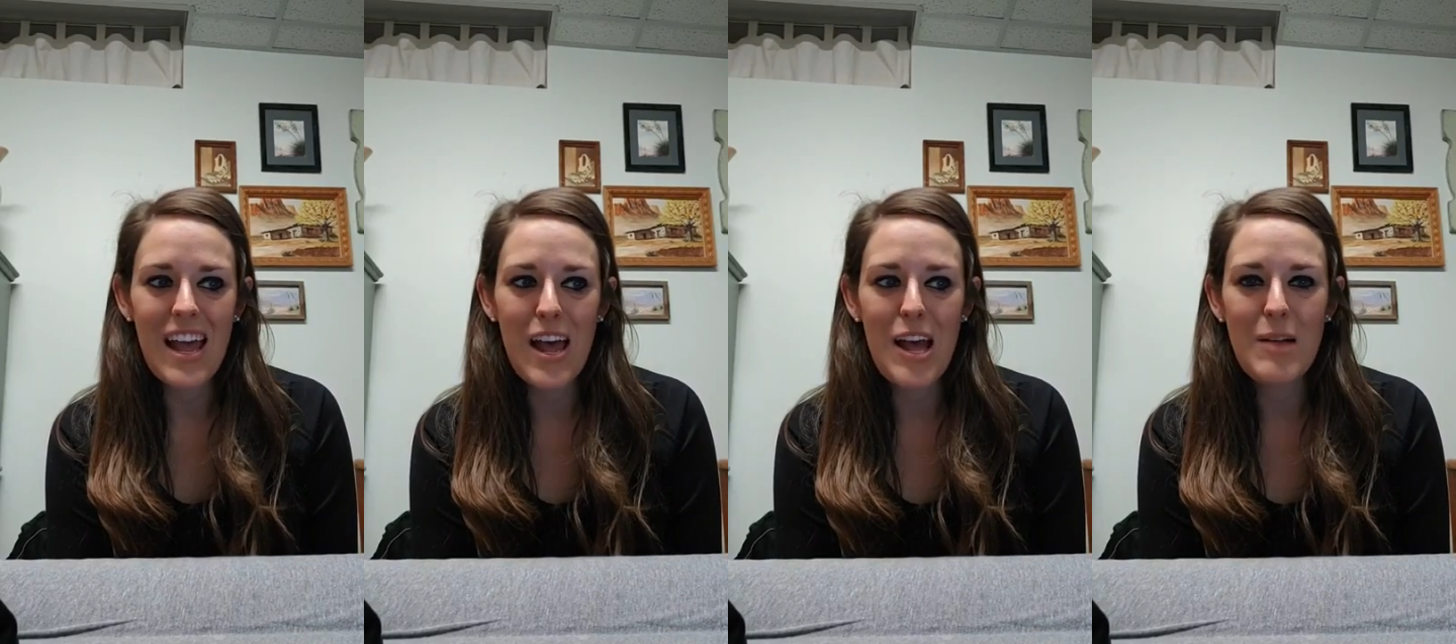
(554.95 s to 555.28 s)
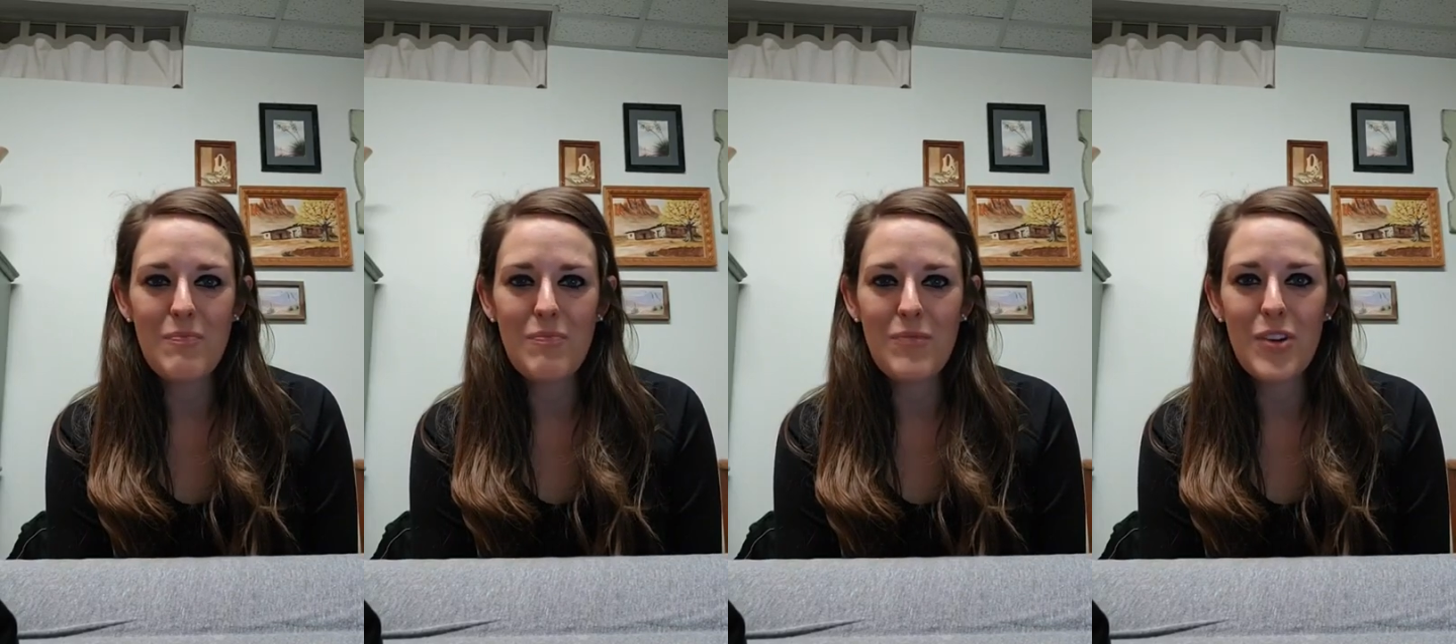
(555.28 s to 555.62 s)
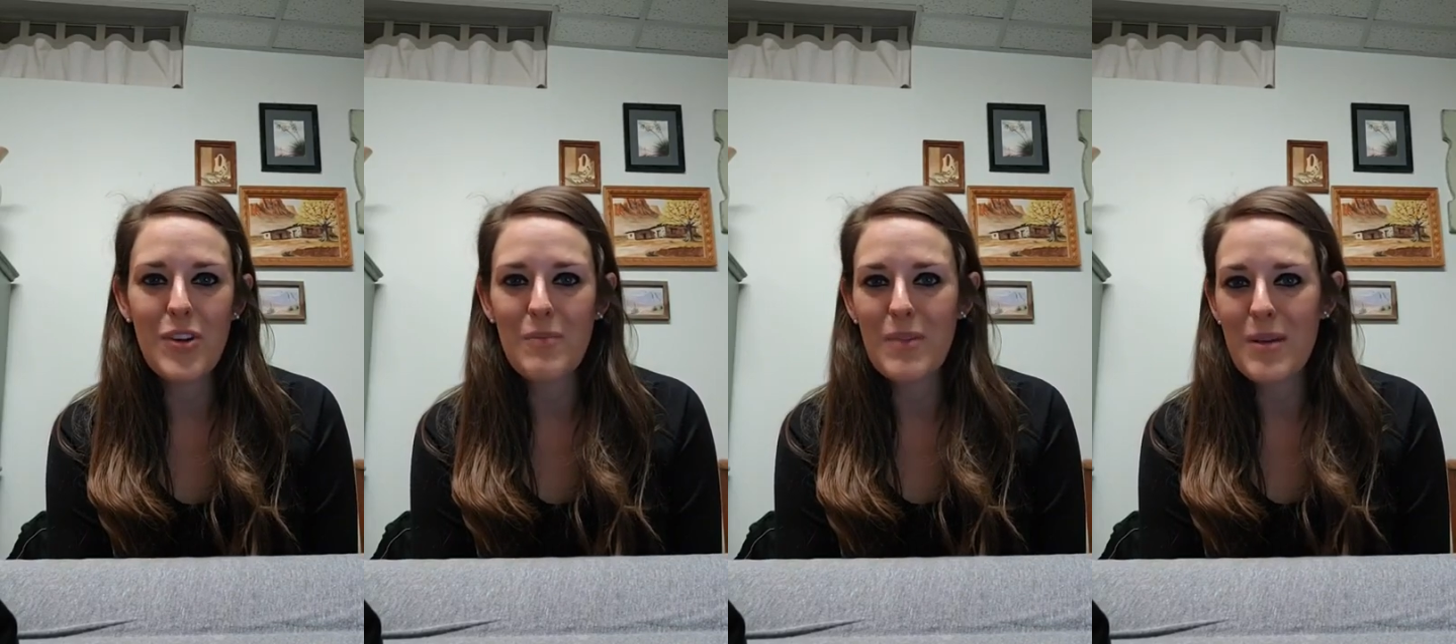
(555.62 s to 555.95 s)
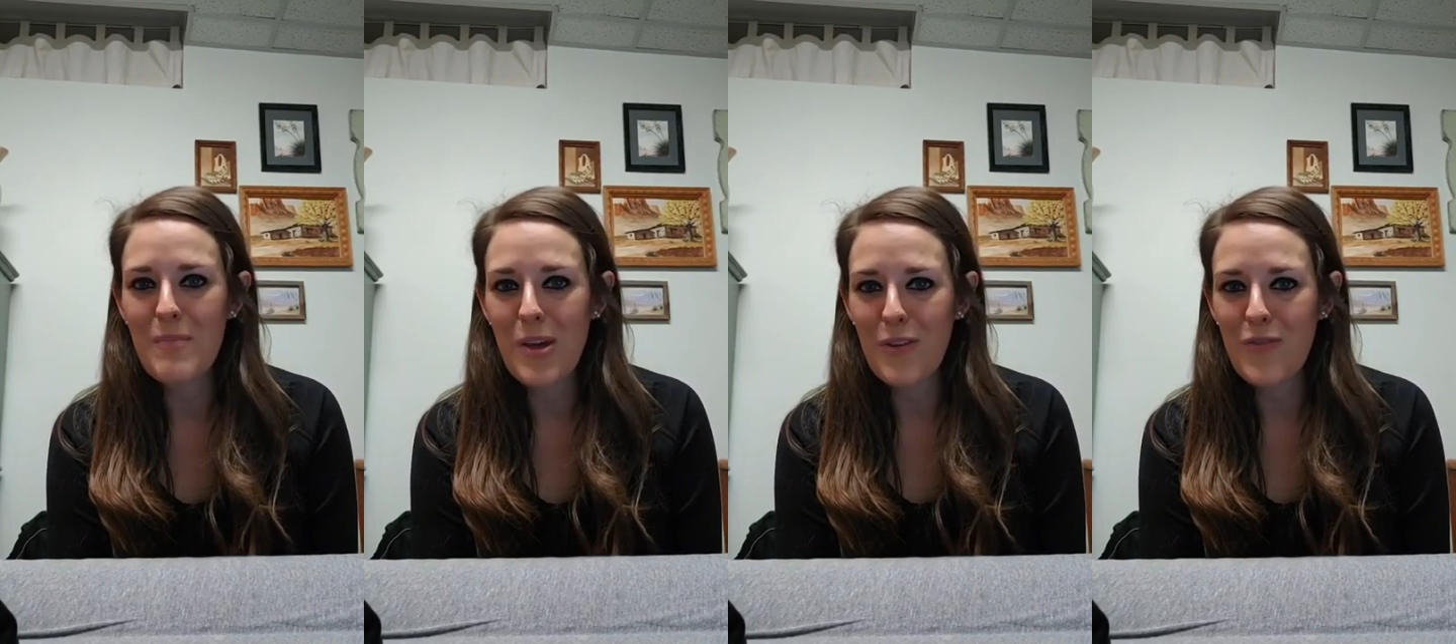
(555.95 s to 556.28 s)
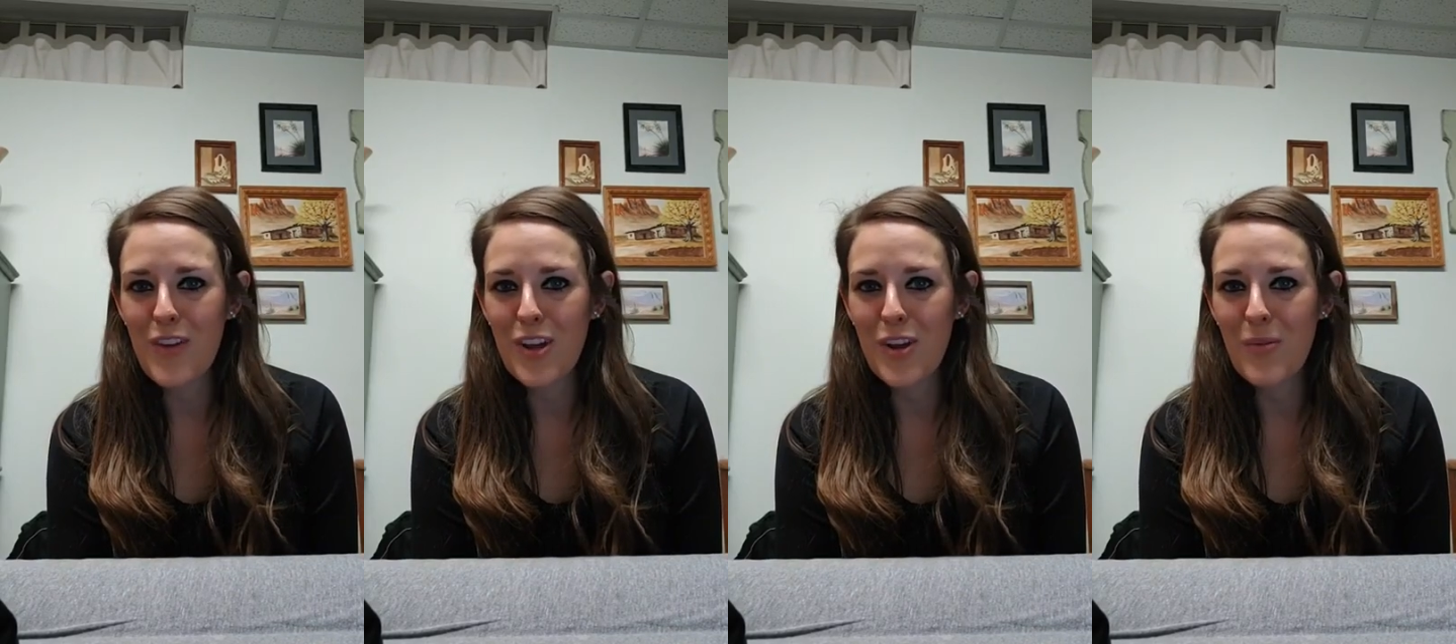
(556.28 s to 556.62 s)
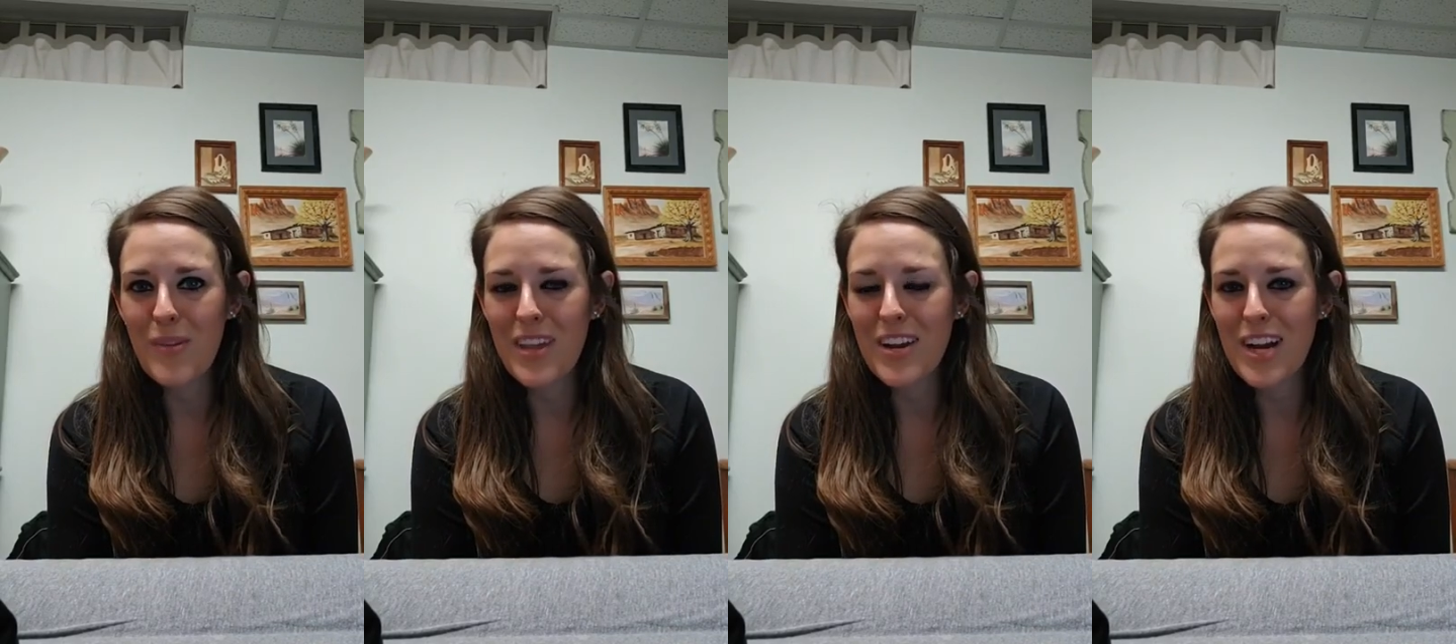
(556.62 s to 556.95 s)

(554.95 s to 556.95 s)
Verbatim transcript: Um, you can be a mother figure without